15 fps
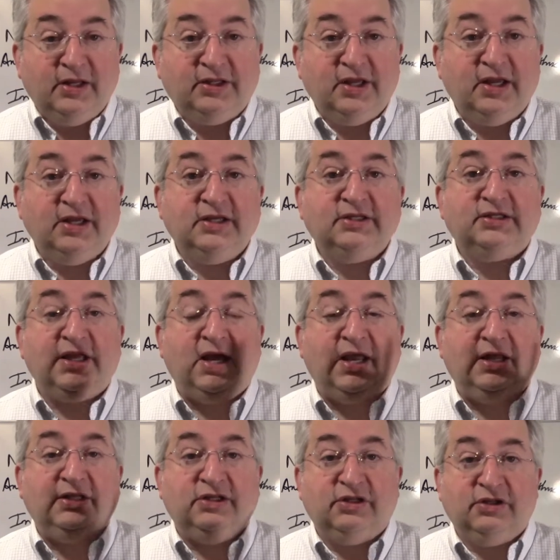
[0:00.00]
things
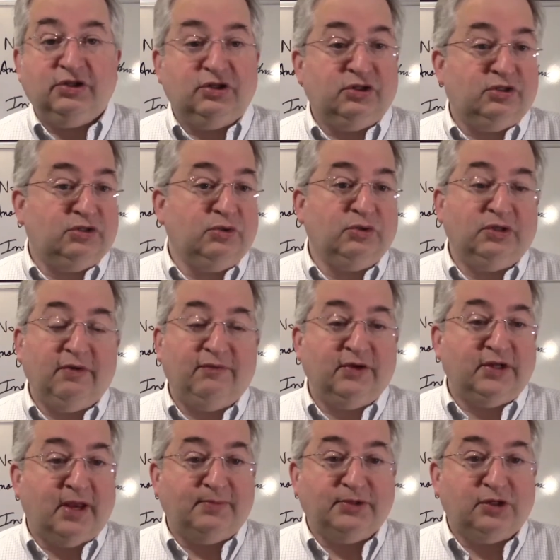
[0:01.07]
and do
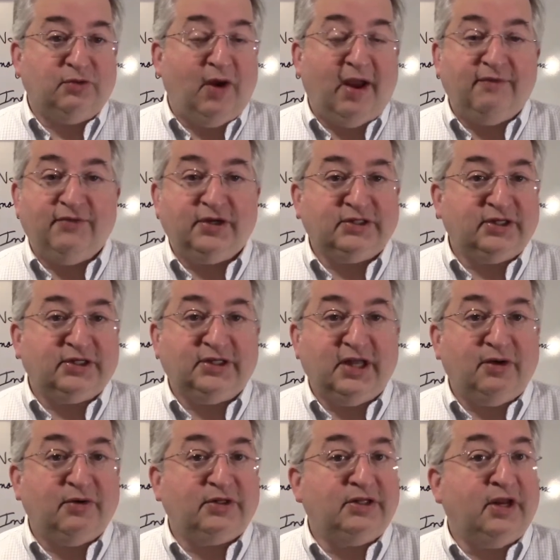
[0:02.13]
different types of graphics,
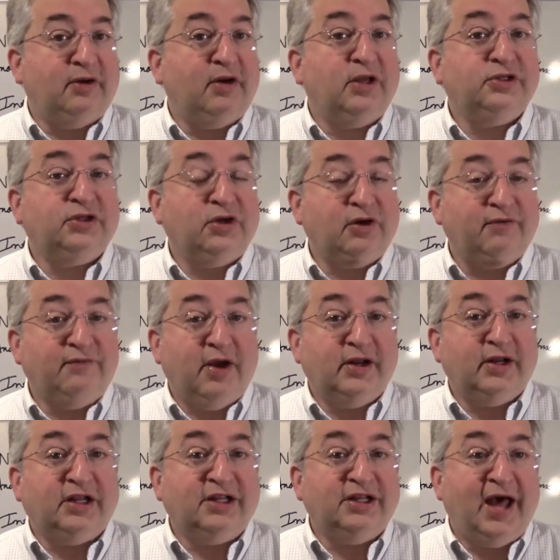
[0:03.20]
etc., etc. So you can find
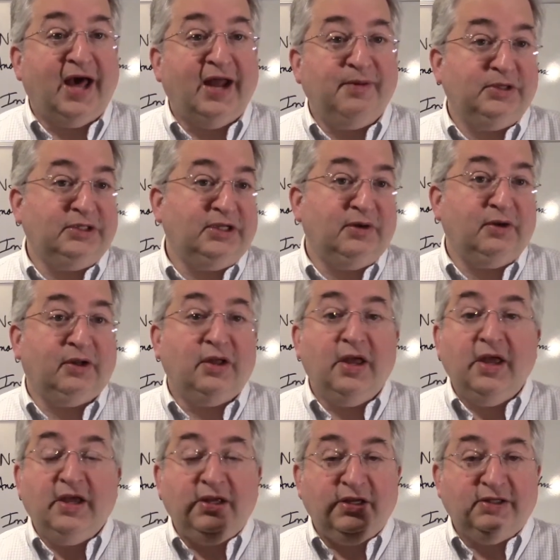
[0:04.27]
a lot of material.
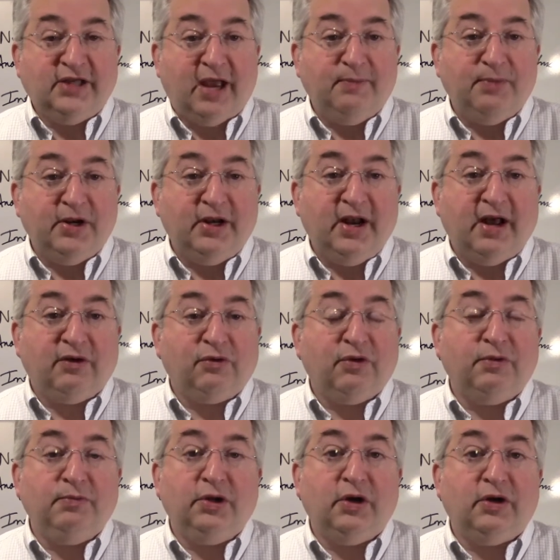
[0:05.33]
You type in an
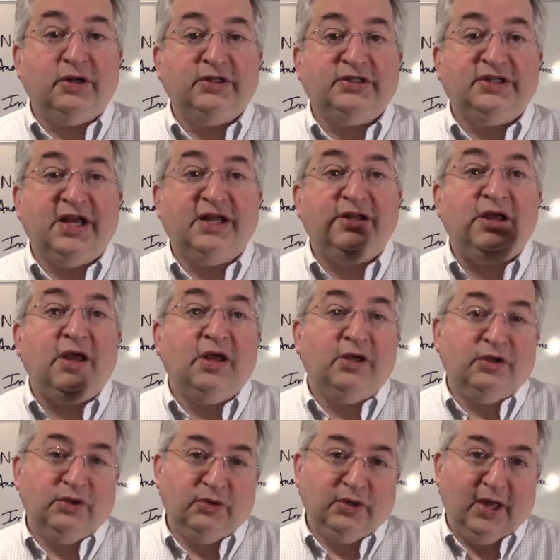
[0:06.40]
algorithm you don't understand,
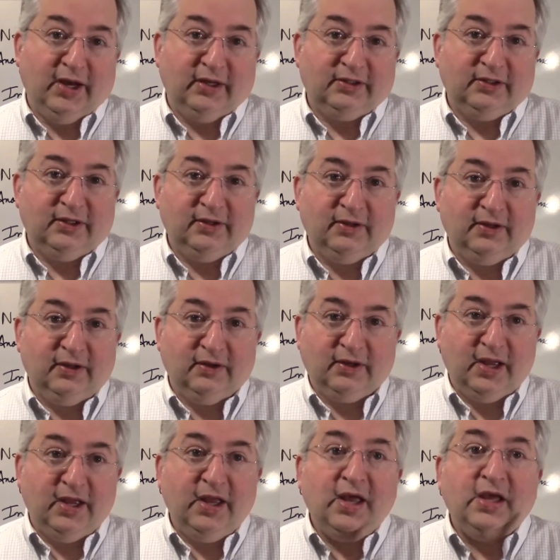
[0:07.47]
you get it.
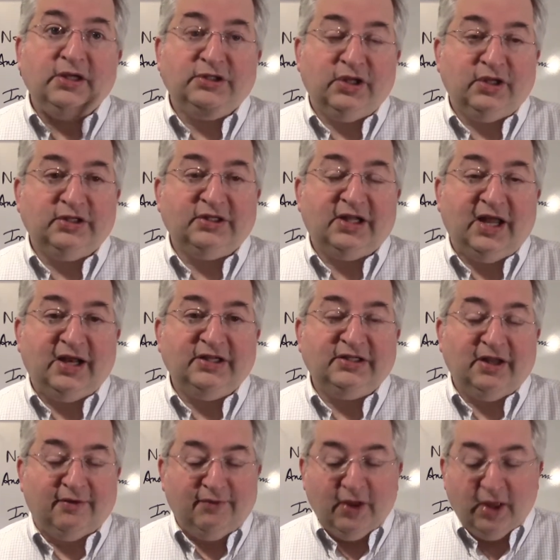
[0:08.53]
Okay? So there's a lot of stuff.